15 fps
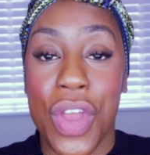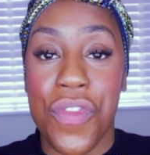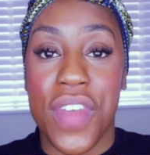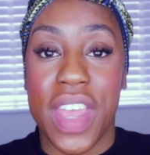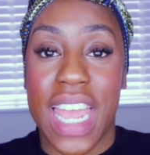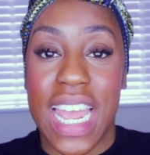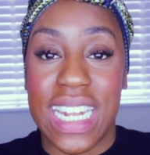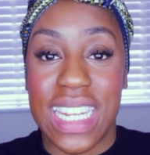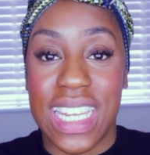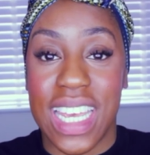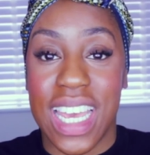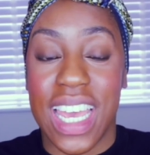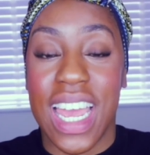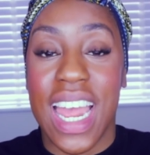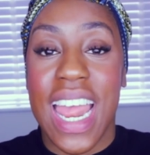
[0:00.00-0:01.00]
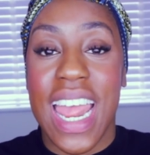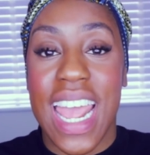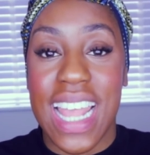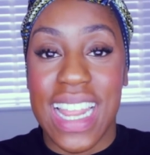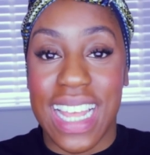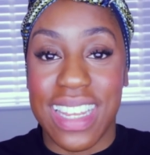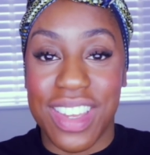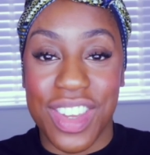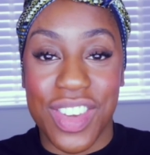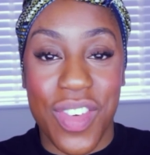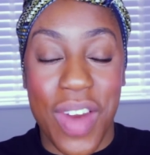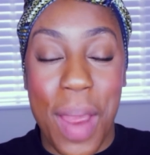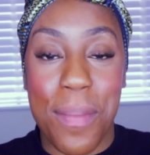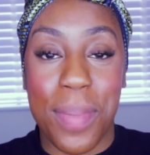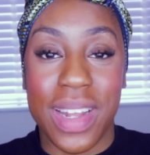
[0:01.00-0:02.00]
don't forget to hit that
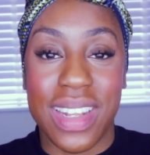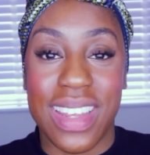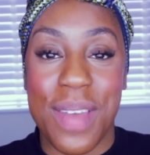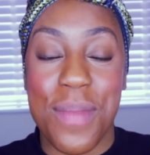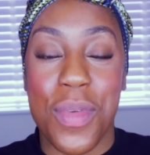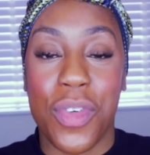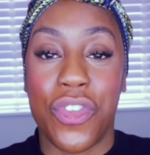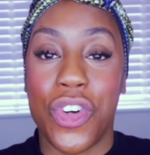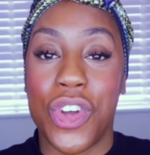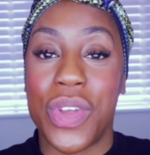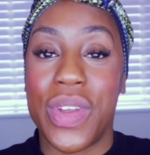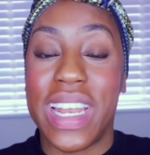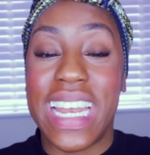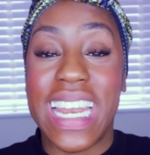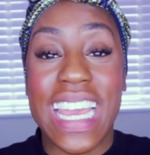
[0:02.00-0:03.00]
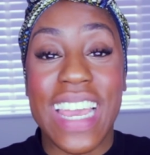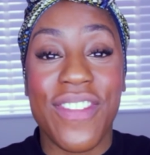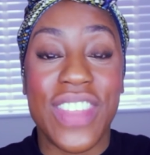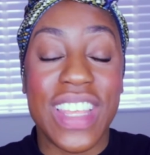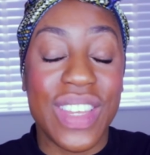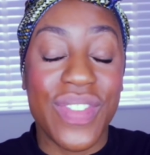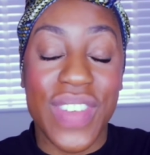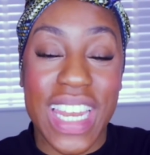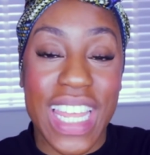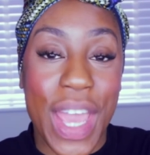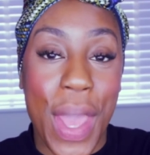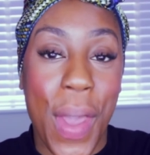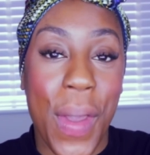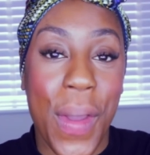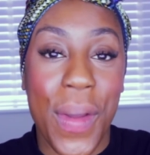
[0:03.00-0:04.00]
subscribe button before you leave this
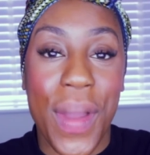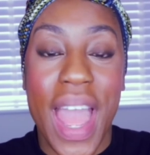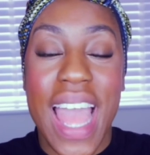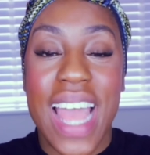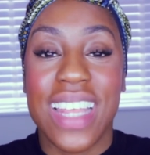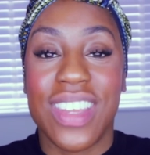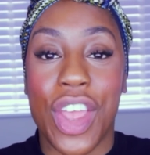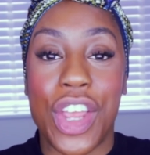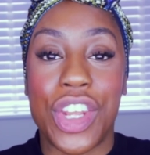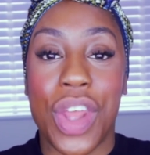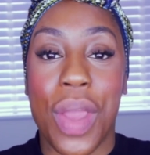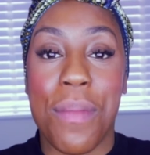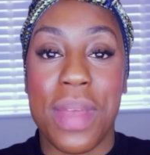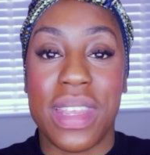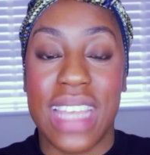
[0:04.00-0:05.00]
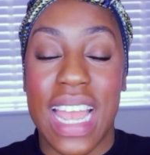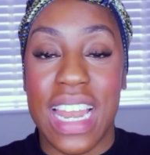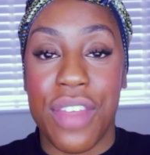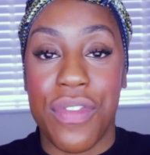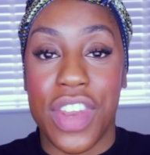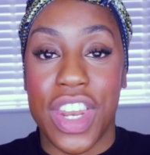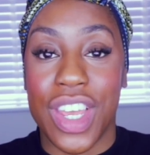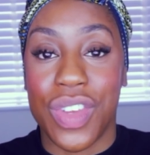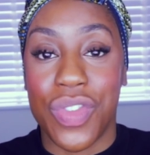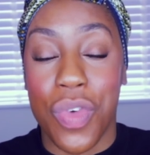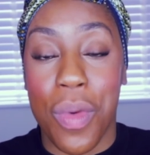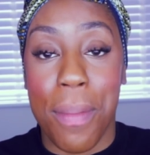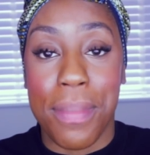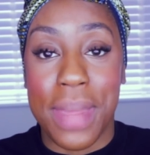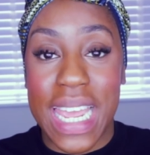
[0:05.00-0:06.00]
video so you don't miss any videos
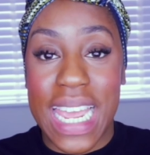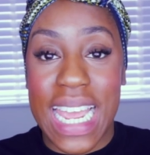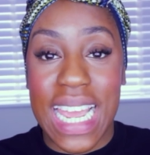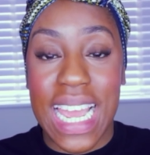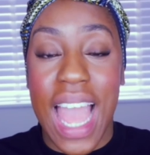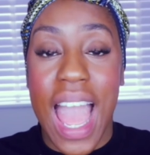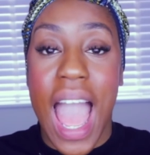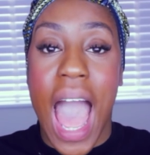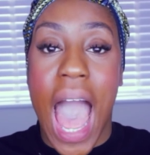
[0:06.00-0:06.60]
from me.